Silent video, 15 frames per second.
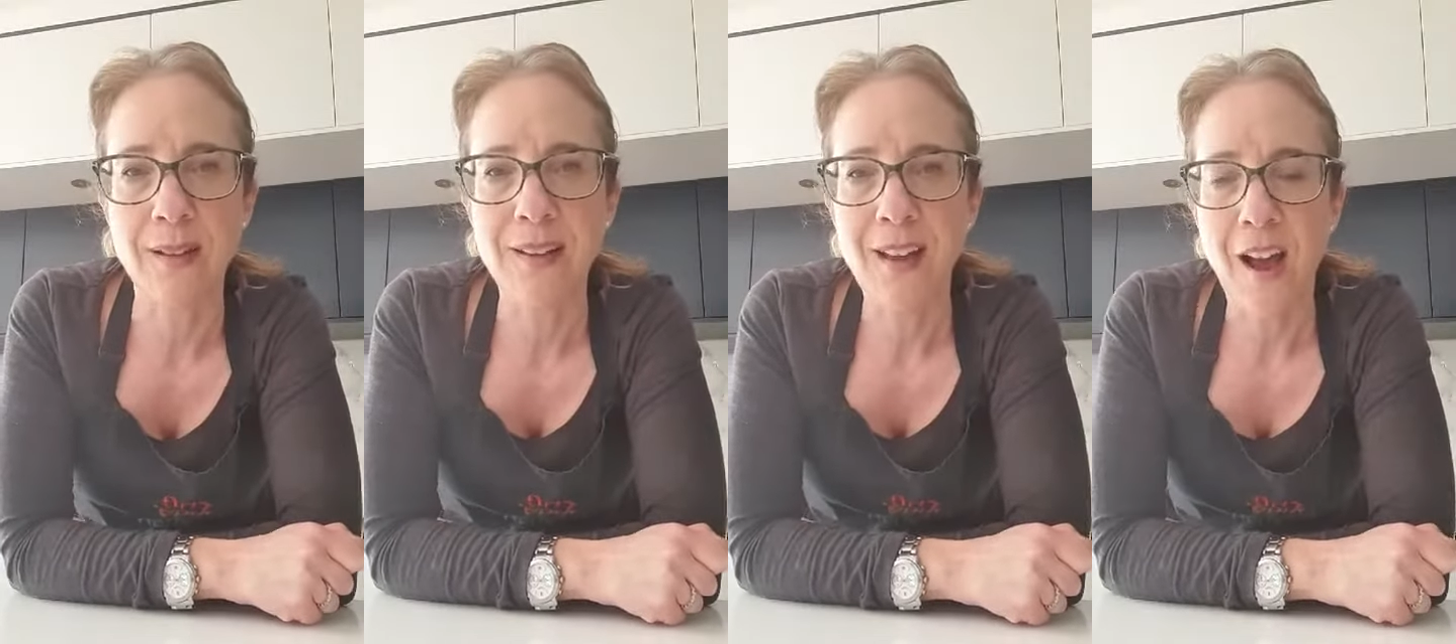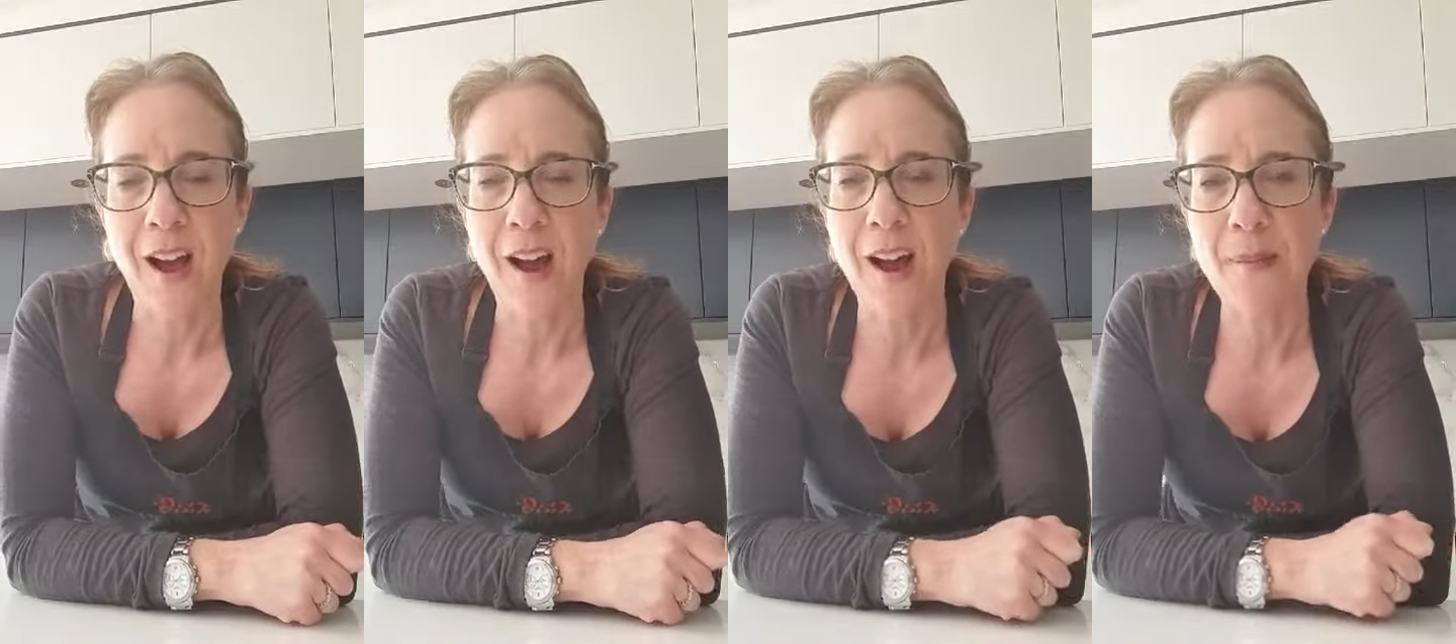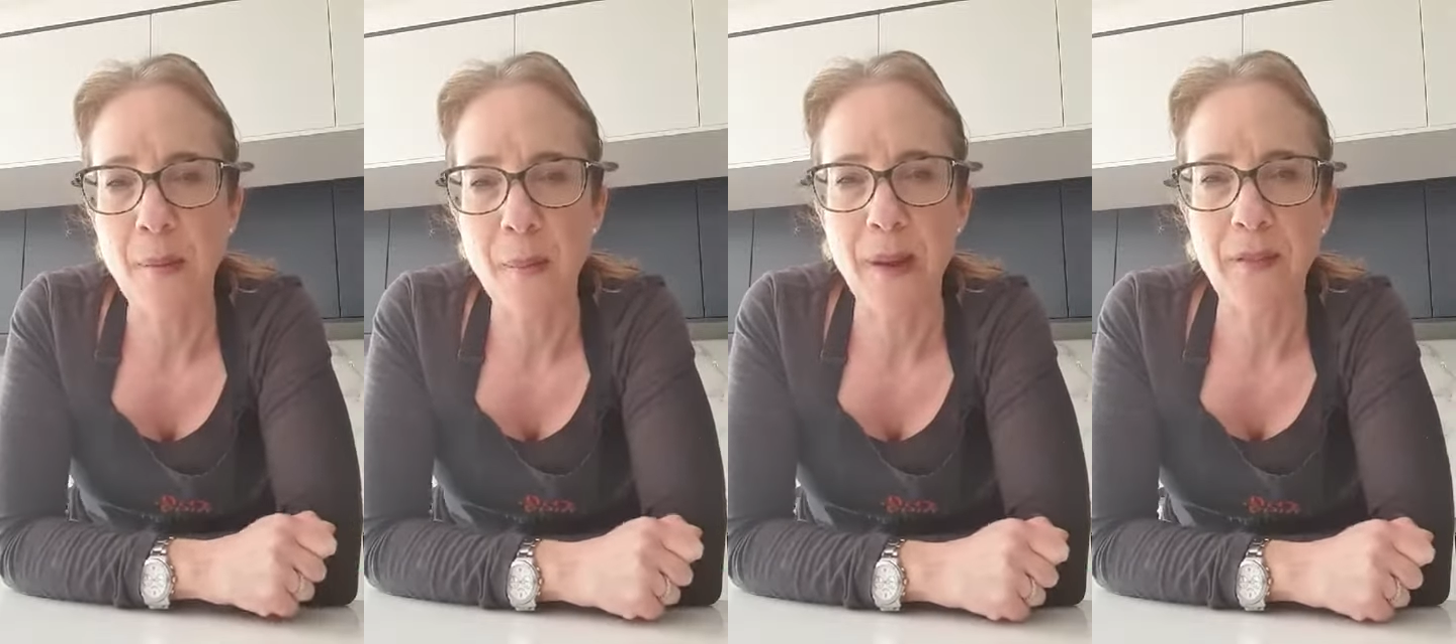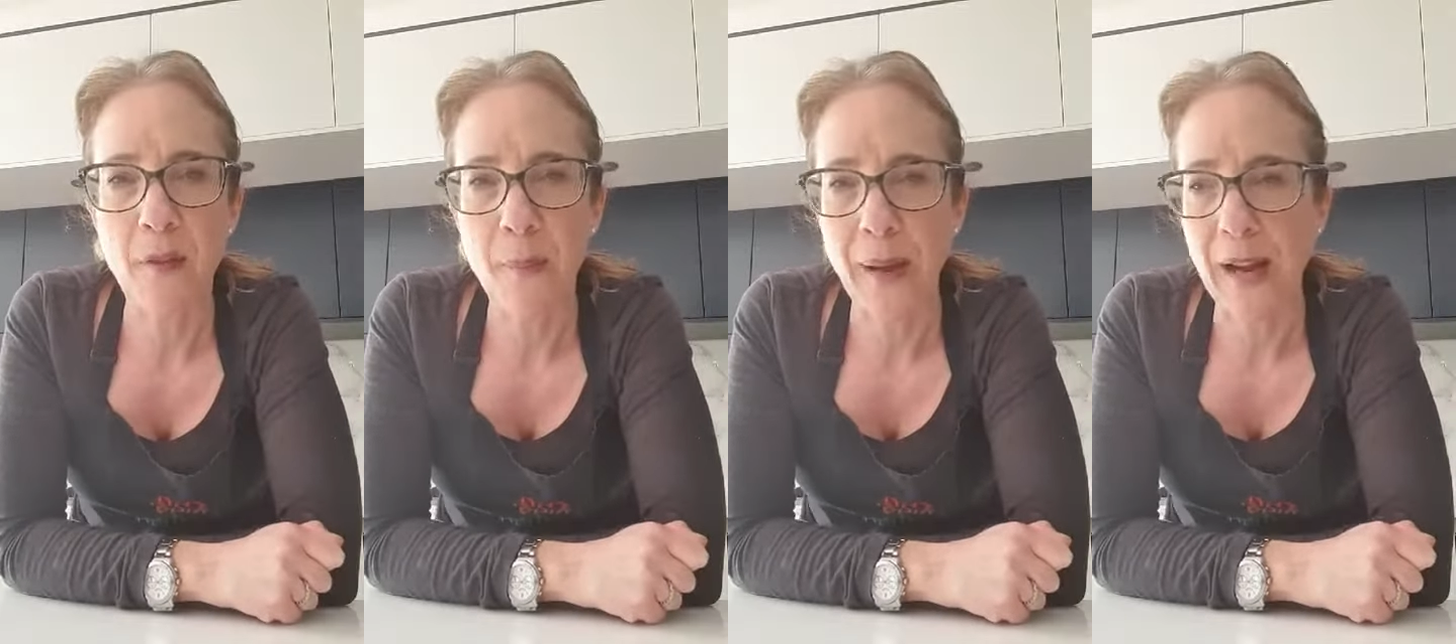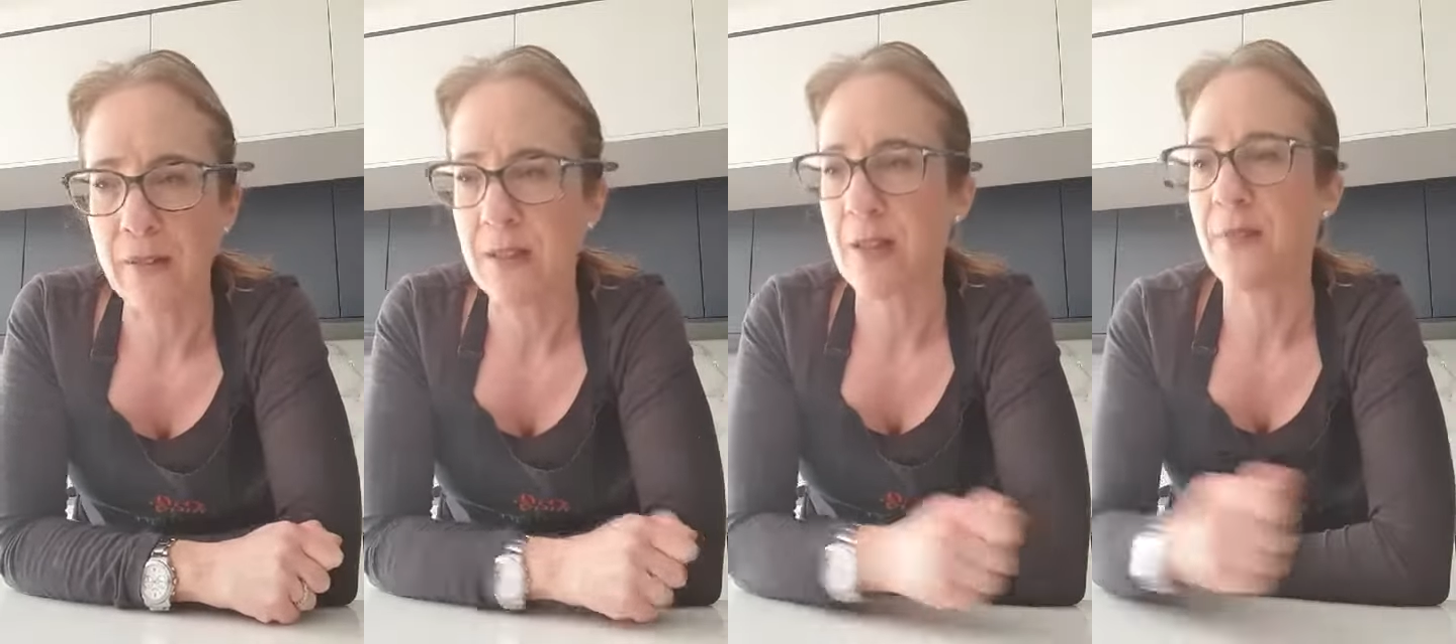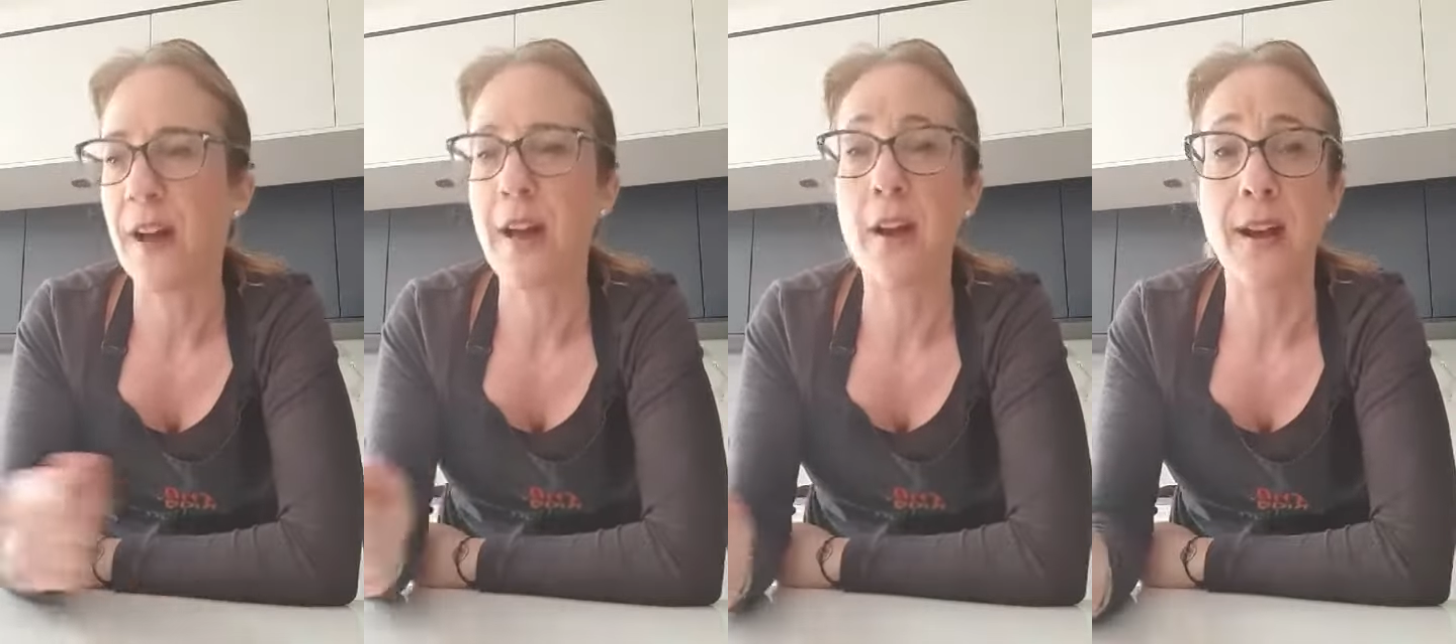I'm a bit of a Bounty
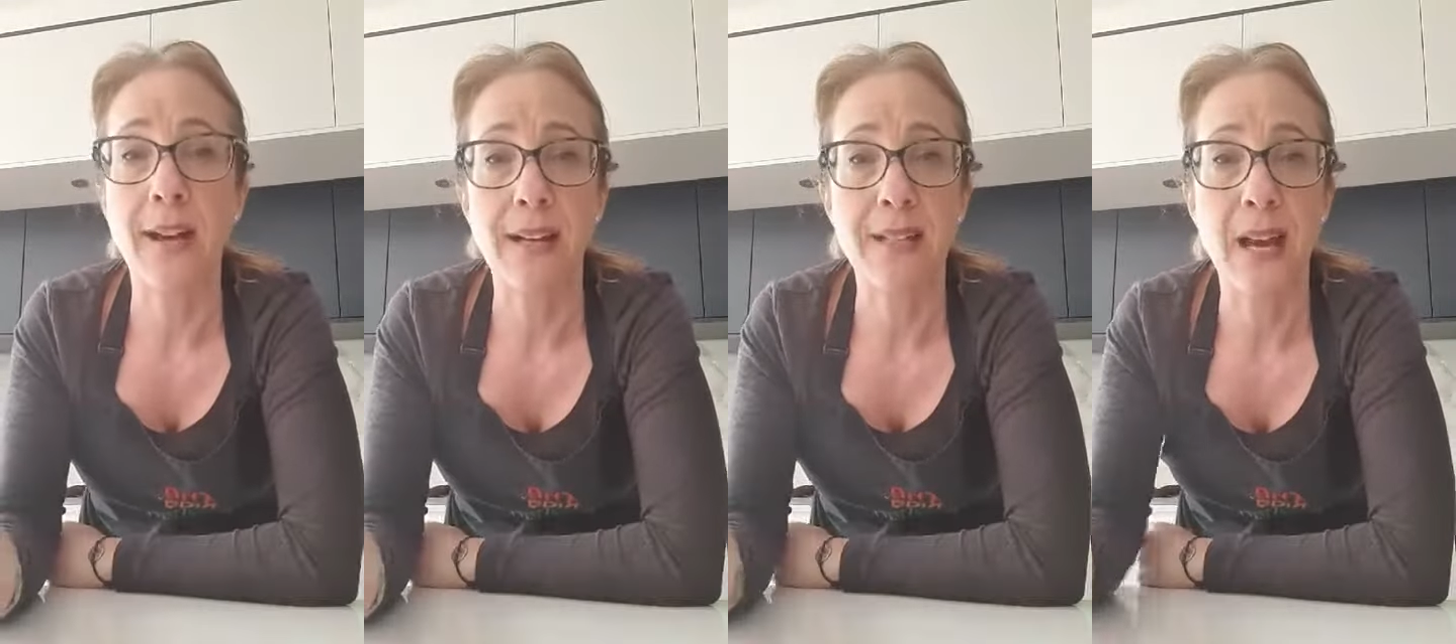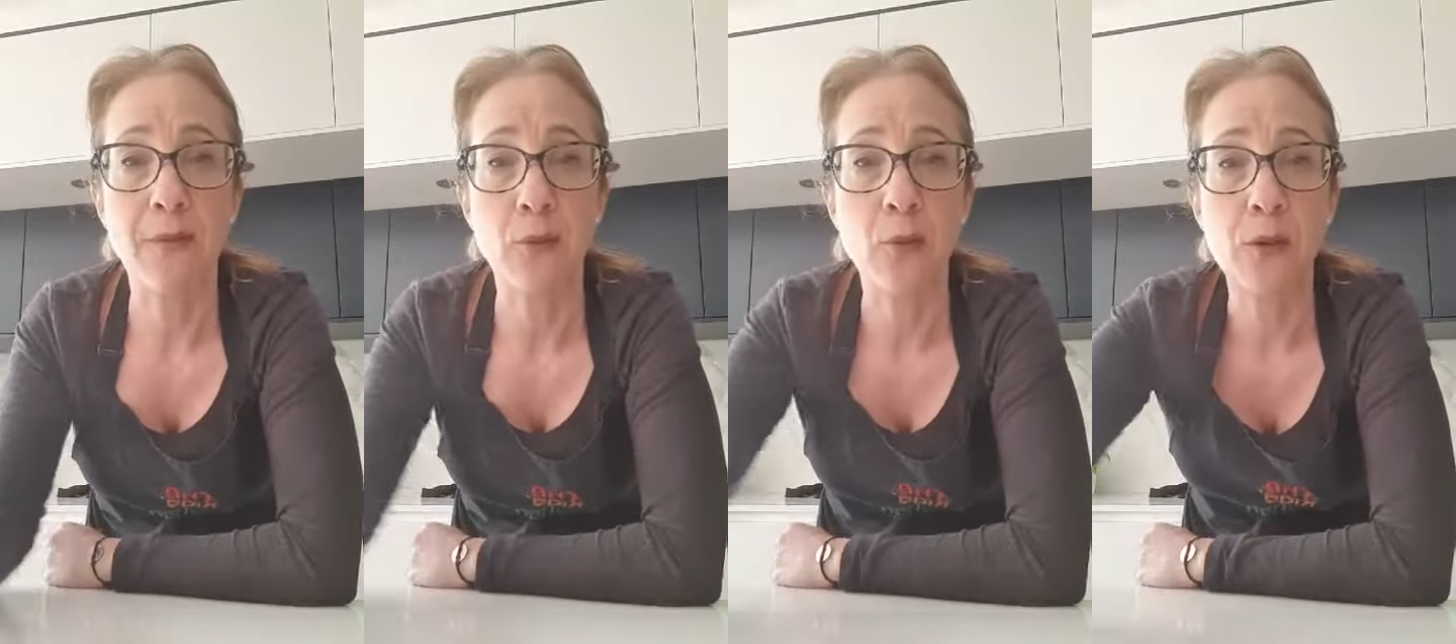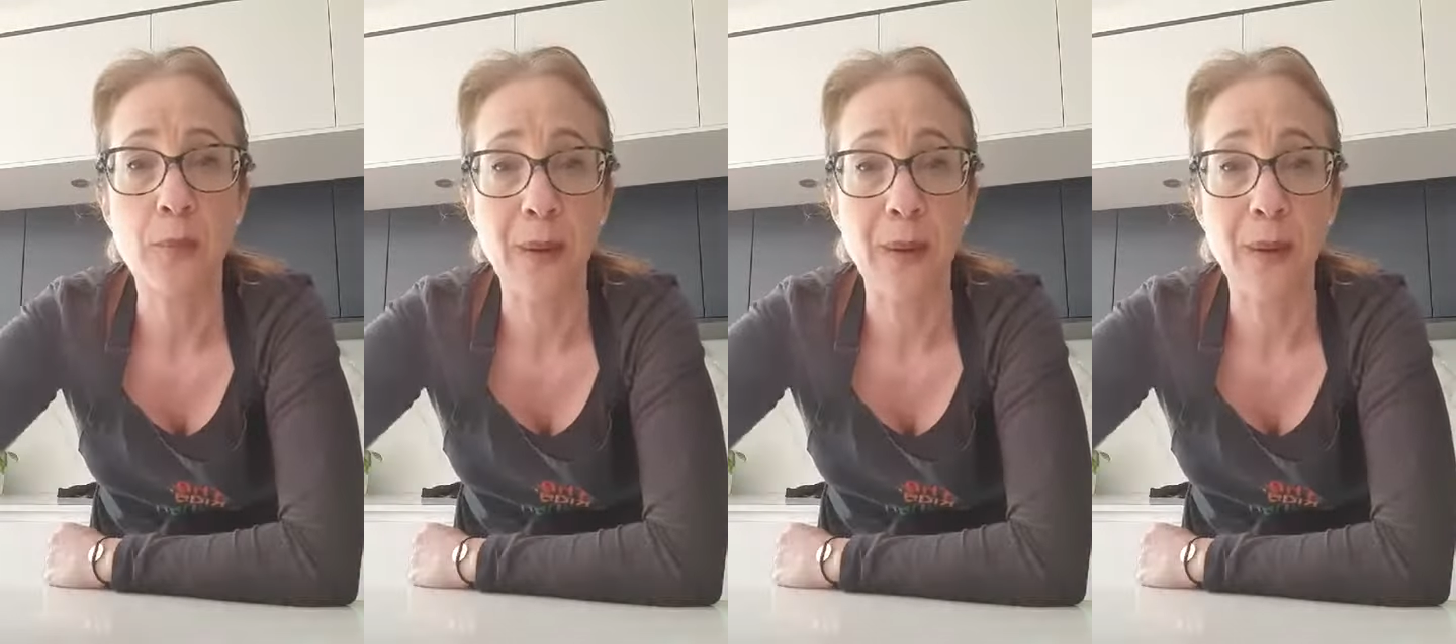fan. I get to have all the